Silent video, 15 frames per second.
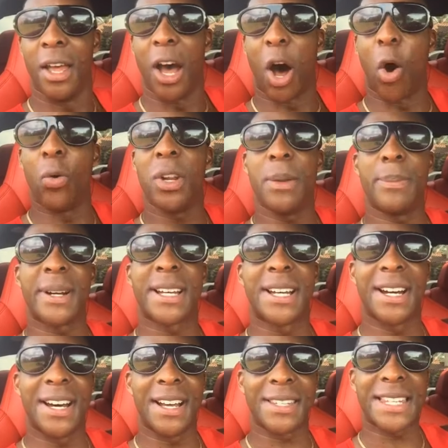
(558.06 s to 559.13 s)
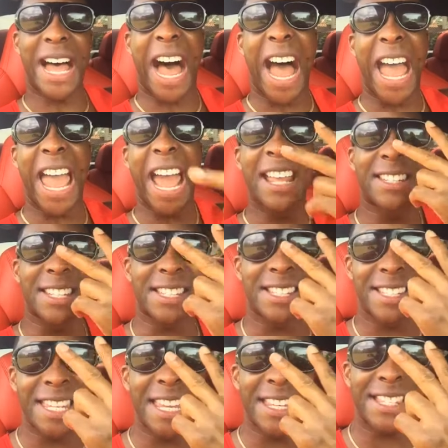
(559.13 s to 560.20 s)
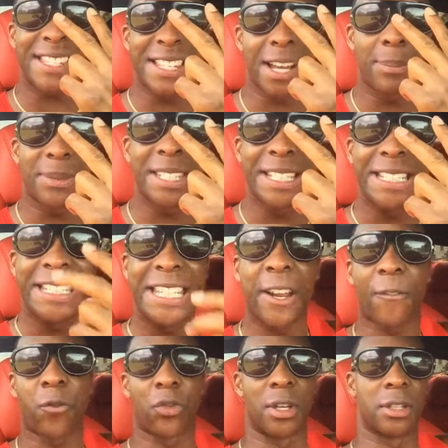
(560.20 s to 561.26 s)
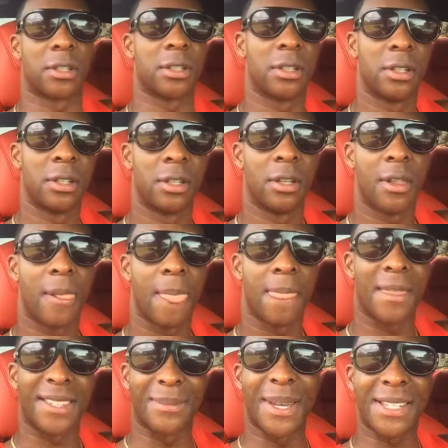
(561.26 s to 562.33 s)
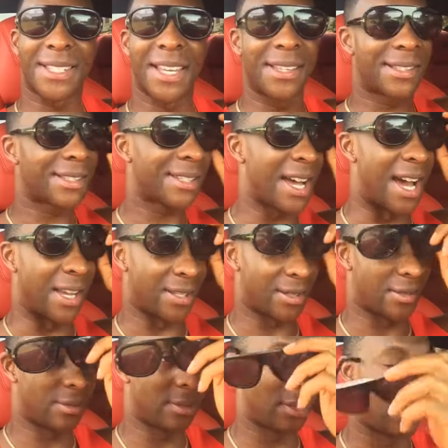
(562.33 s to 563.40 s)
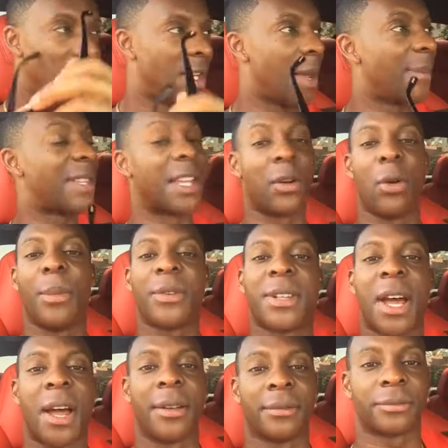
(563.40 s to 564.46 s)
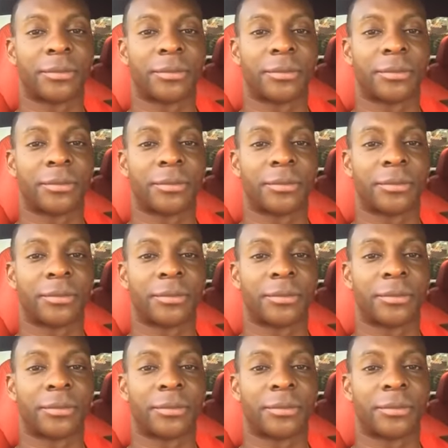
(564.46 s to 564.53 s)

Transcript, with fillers: only because I had to see something different. Does it make sense? Guys, let me say it one more time.